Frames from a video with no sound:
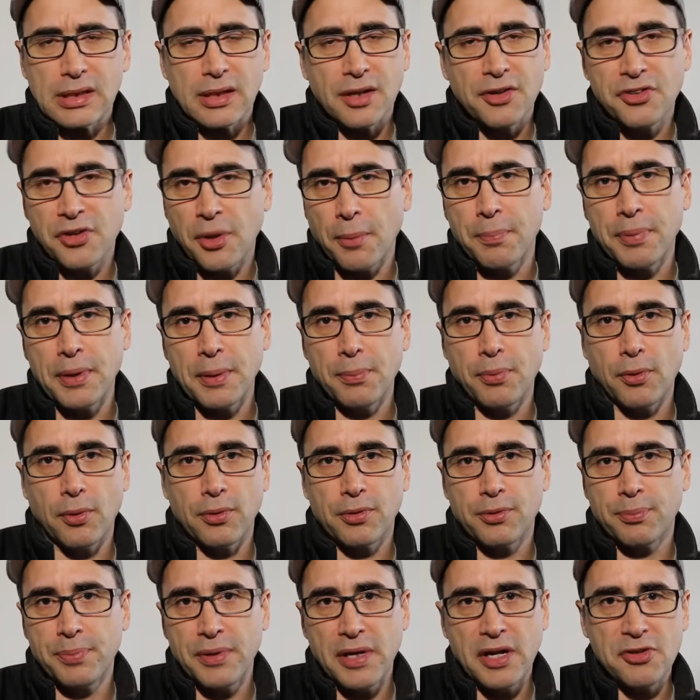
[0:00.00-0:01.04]
Some
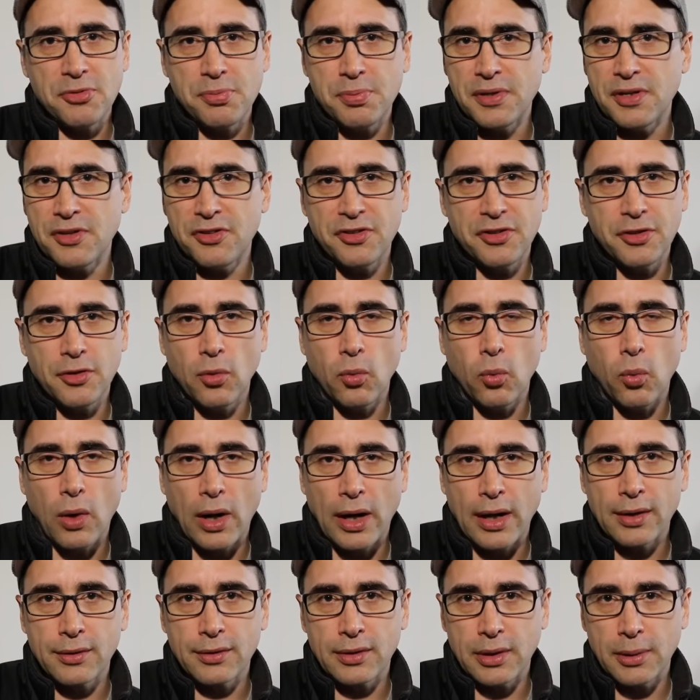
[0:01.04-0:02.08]
people, PHP is still
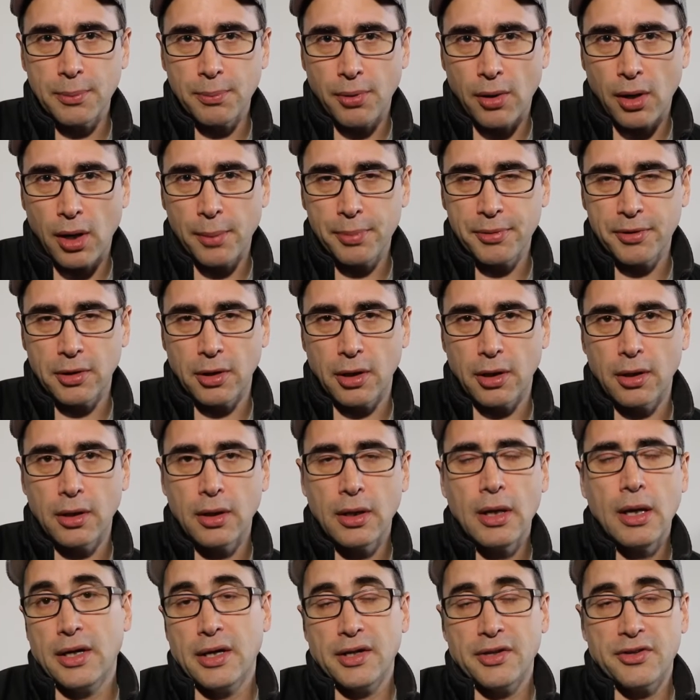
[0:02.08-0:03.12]
wildly popular.
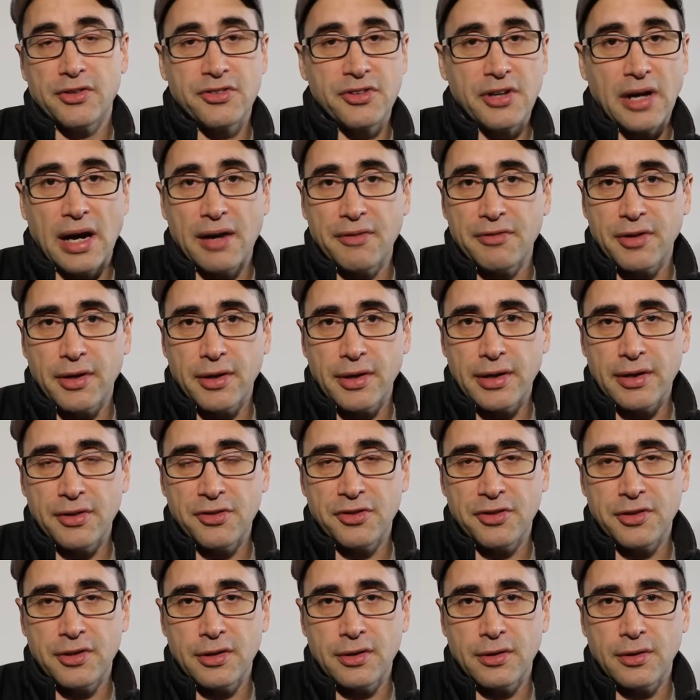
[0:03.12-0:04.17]
Java is
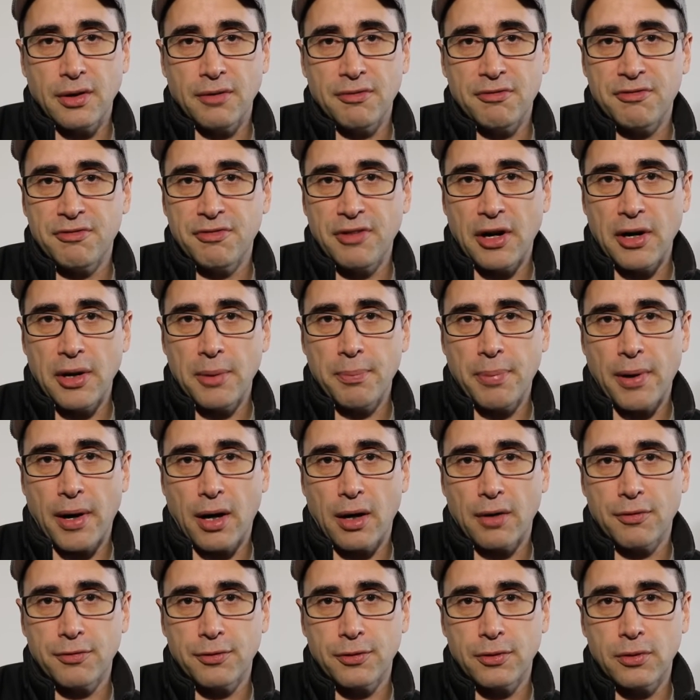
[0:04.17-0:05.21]
still a very
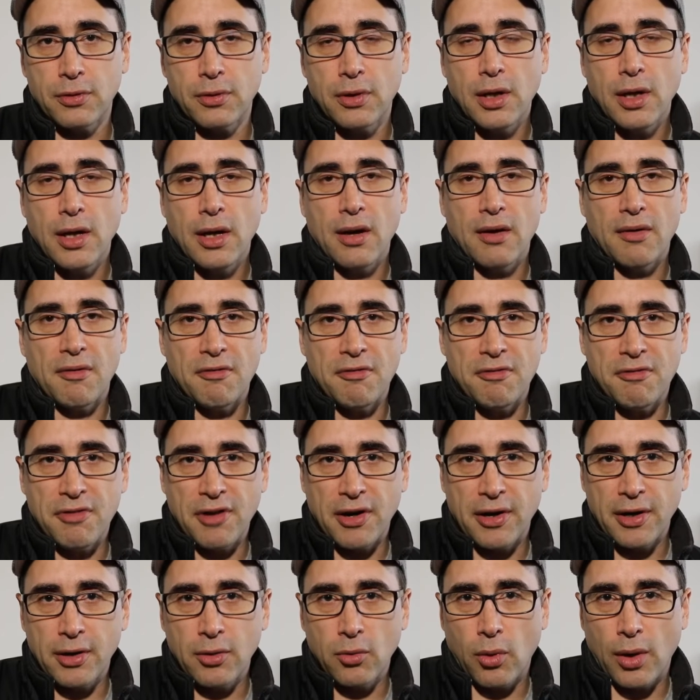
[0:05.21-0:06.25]
powerful,
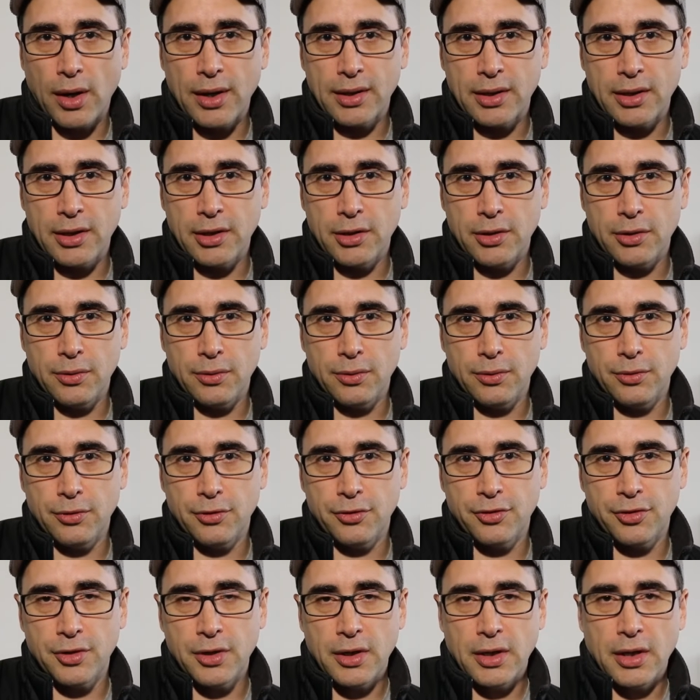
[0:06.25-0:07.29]
very widely
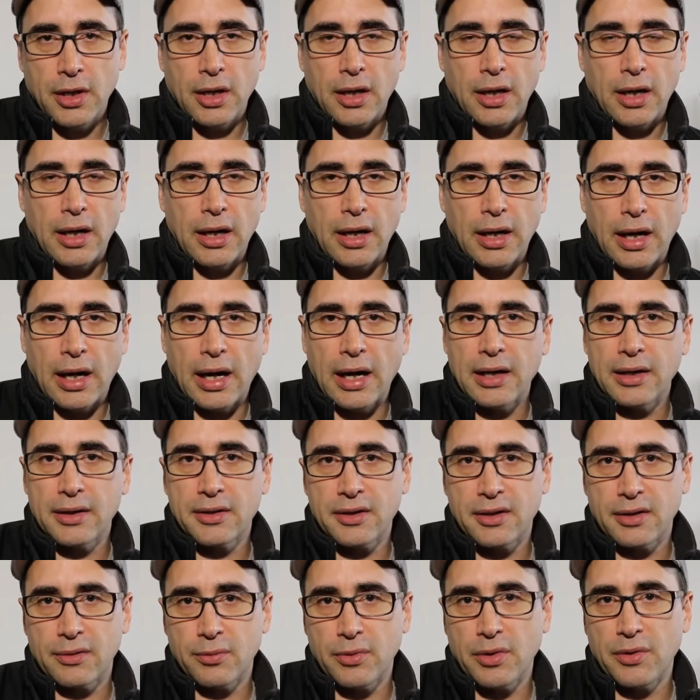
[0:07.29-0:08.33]
used. I
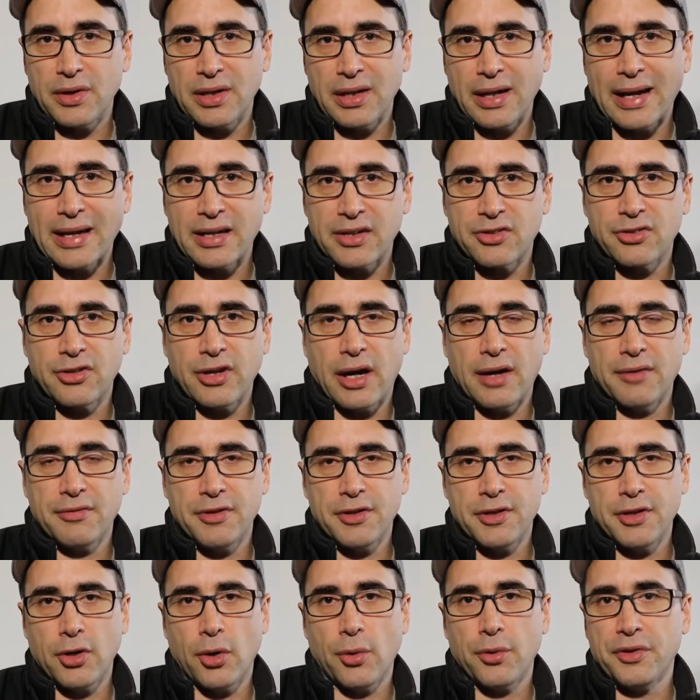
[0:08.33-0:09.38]
really liked Java
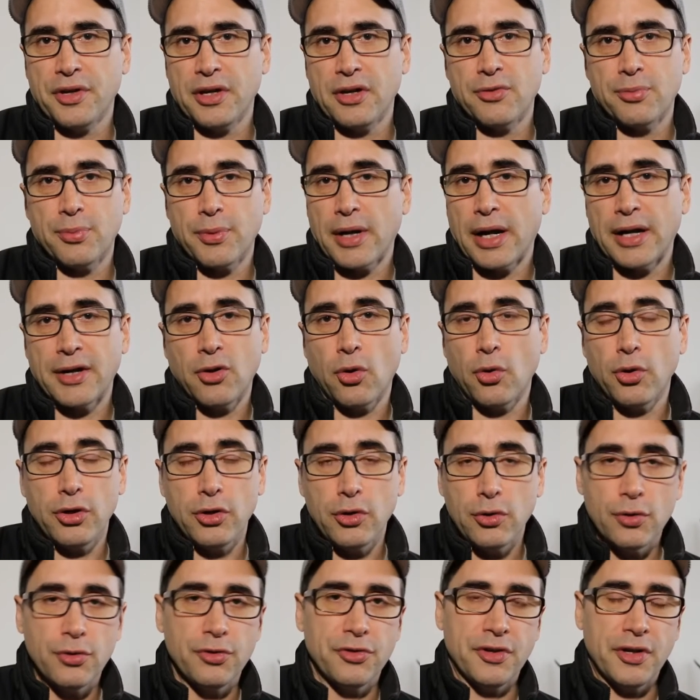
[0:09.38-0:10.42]
in the old days, but I don't
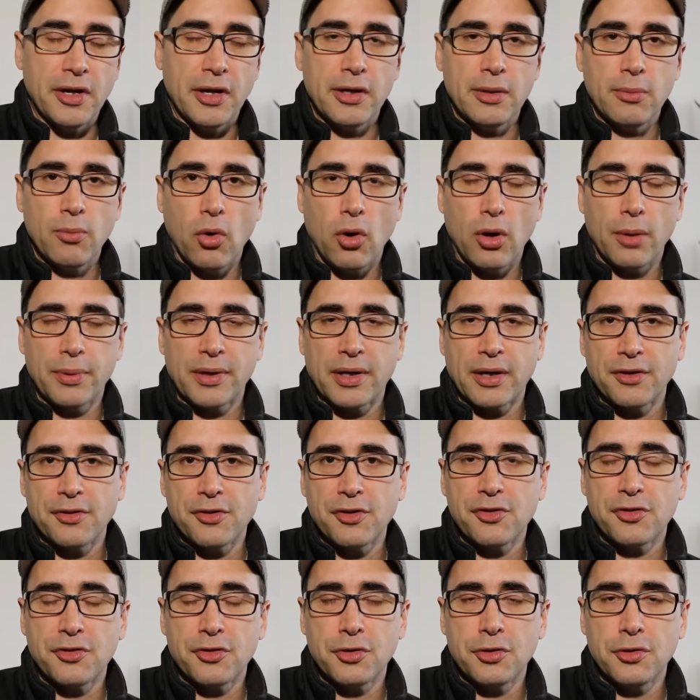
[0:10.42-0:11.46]
use it anymore because
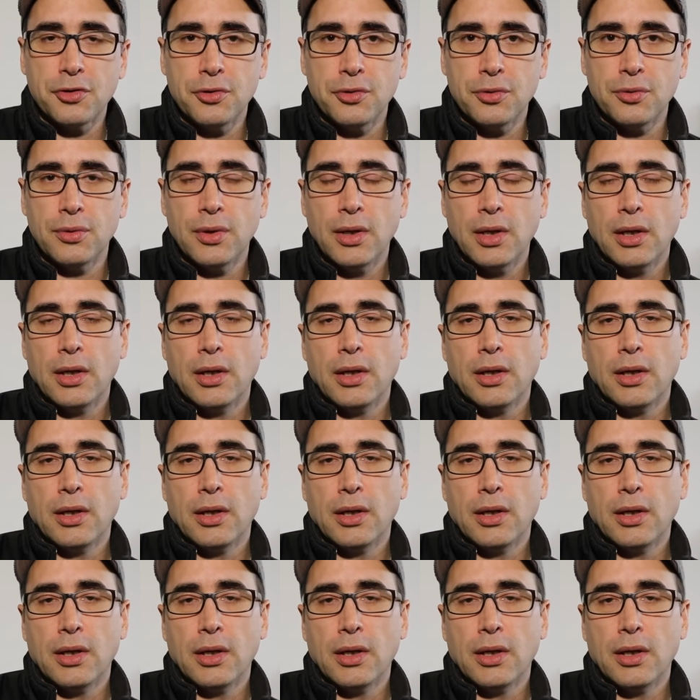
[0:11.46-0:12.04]
it's too